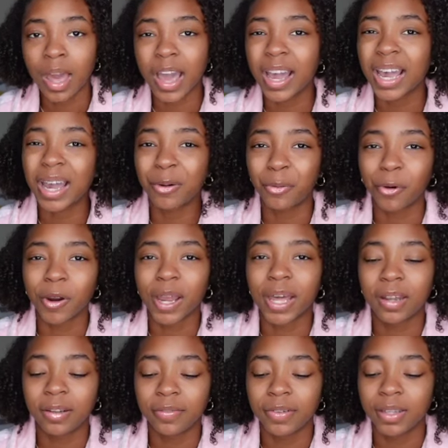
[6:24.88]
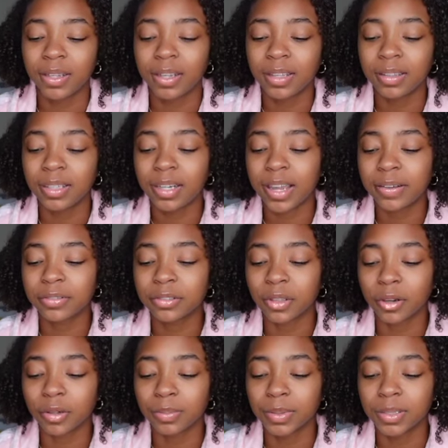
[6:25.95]
I got wore out of it. And then I have
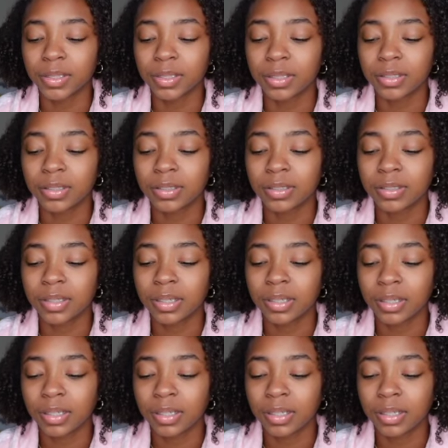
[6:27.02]
Starbucks.